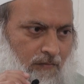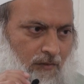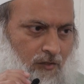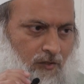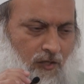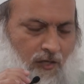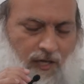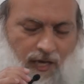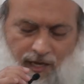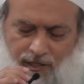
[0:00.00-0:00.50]
He
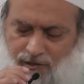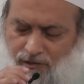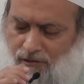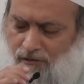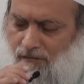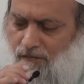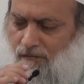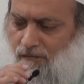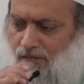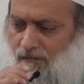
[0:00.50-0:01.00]
said,
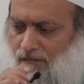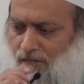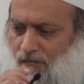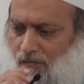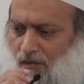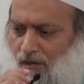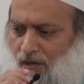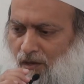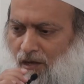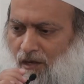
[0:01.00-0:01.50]
yes.
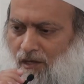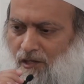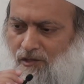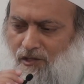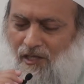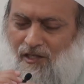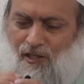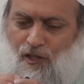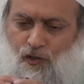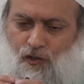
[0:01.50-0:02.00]
He
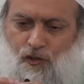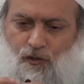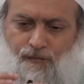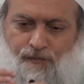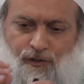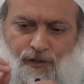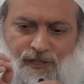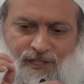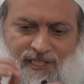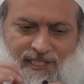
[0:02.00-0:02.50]
said, did you
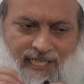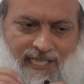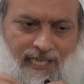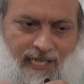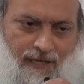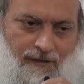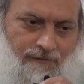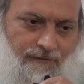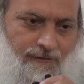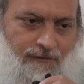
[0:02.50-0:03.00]

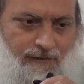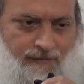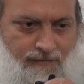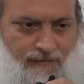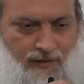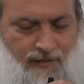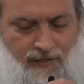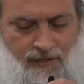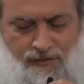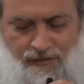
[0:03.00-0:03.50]
perceive?
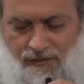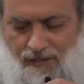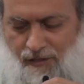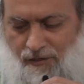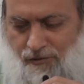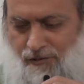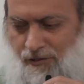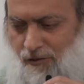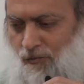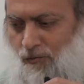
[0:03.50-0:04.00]
And this is an
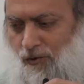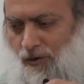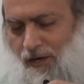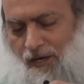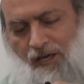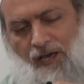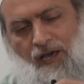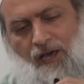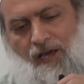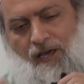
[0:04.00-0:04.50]
interesting
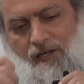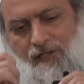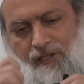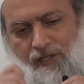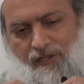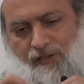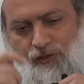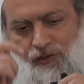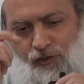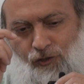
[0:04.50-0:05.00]
wording. He
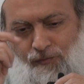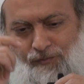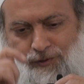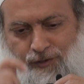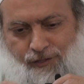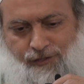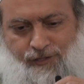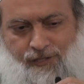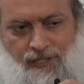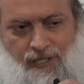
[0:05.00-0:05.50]
said, did you
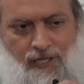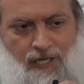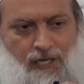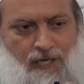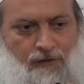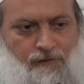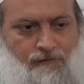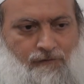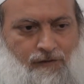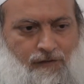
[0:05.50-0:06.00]

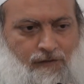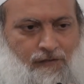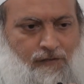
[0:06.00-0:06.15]
perceive